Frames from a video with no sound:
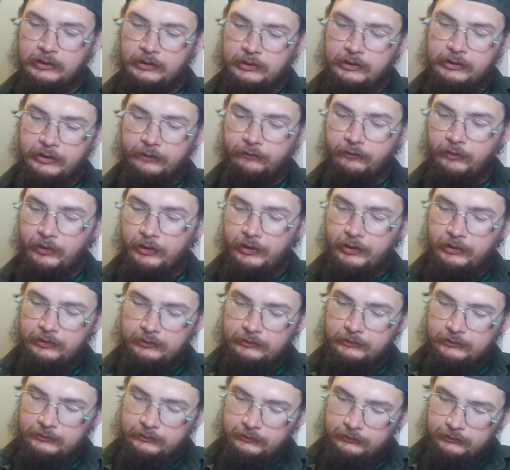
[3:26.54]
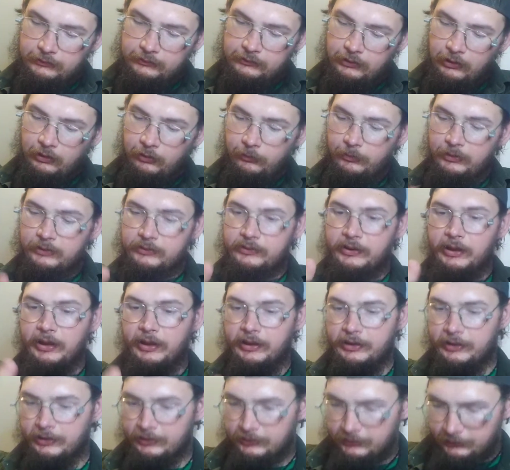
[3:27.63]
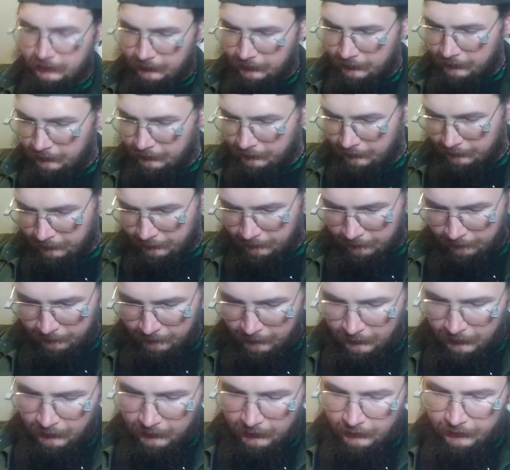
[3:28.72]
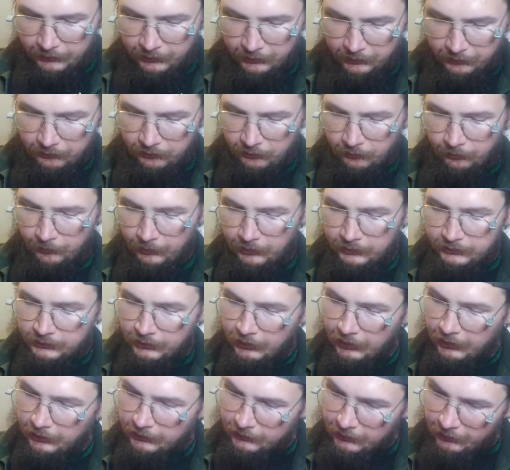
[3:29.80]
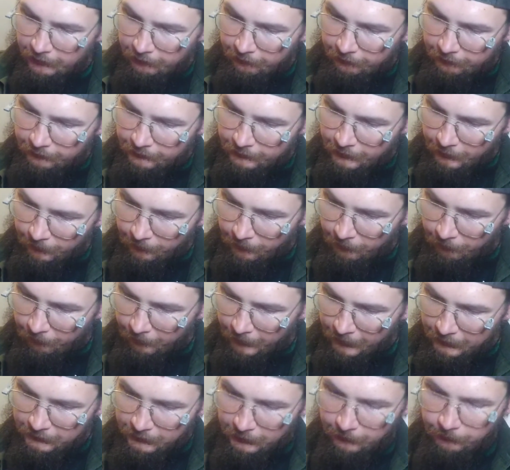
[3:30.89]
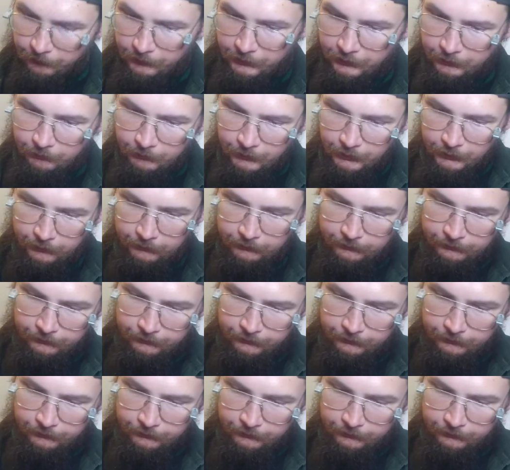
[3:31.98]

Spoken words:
they fit all my sockets. I think some of my sockets have something messed up with them though.